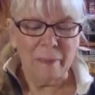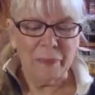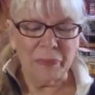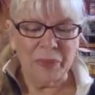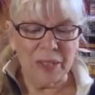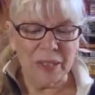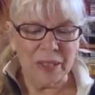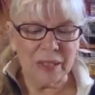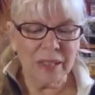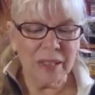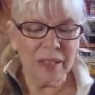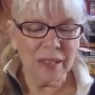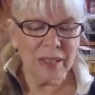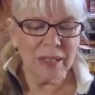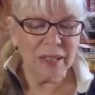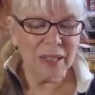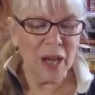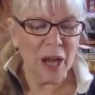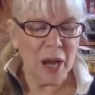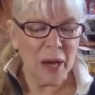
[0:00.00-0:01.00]
this is the
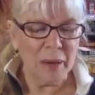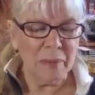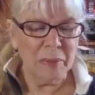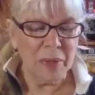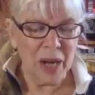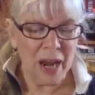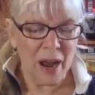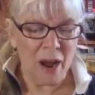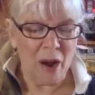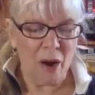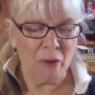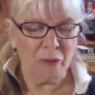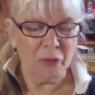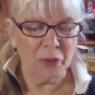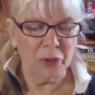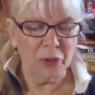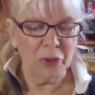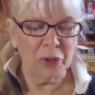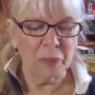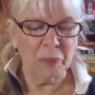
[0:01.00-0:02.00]
time now for
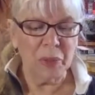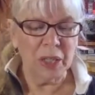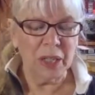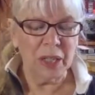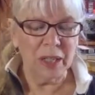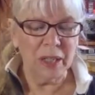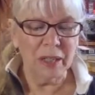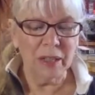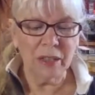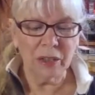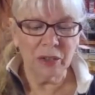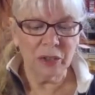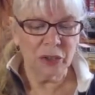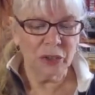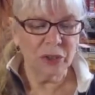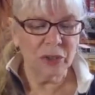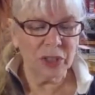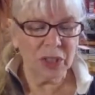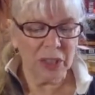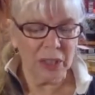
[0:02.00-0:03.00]
you to begin to
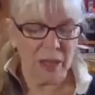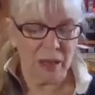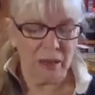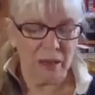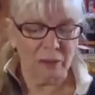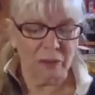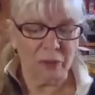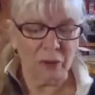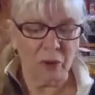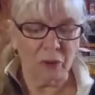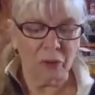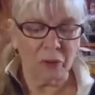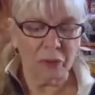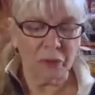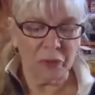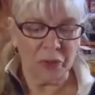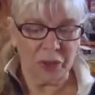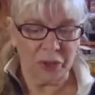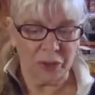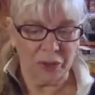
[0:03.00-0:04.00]
choose love over
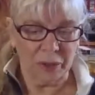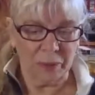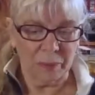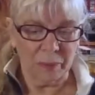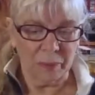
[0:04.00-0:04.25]
fear.